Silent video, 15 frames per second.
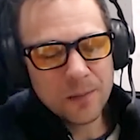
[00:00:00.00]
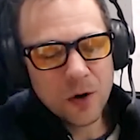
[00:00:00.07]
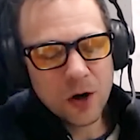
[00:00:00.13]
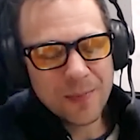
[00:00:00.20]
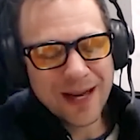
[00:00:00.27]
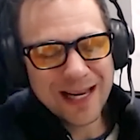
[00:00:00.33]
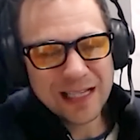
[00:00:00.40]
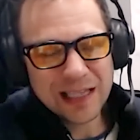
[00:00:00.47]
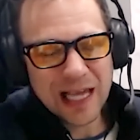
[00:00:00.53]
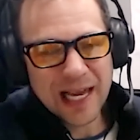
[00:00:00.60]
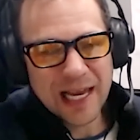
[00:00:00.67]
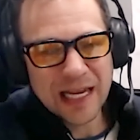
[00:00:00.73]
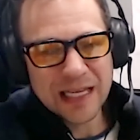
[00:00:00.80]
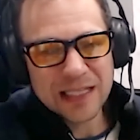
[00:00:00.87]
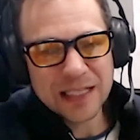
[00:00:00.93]
my
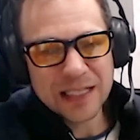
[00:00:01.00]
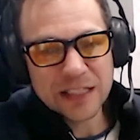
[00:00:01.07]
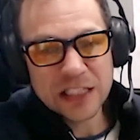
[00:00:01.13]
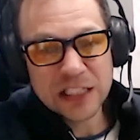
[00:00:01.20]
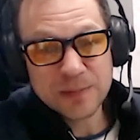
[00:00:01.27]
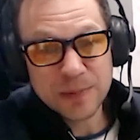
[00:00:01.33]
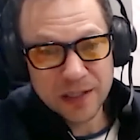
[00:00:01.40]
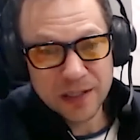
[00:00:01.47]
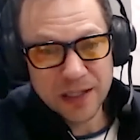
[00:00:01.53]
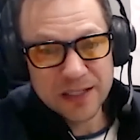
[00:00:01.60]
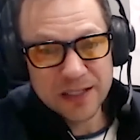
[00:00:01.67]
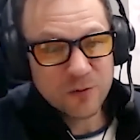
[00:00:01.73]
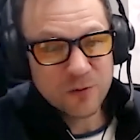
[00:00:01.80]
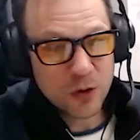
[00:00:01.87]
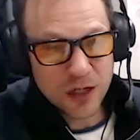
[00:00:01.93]
client's
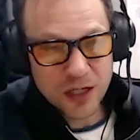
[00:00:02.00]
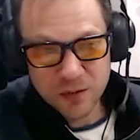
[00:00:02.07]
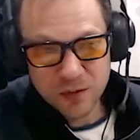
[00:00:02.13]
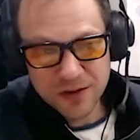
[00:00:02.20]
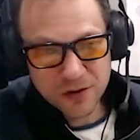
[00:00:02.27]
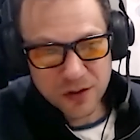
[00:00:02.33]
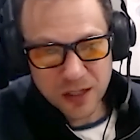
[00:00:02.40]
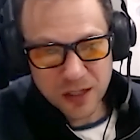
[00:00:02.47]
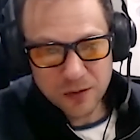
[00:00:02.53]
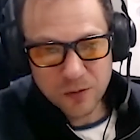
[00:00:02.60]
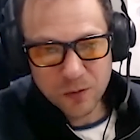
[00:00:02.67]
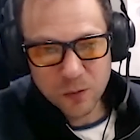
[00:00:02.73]
experience of working with, you know,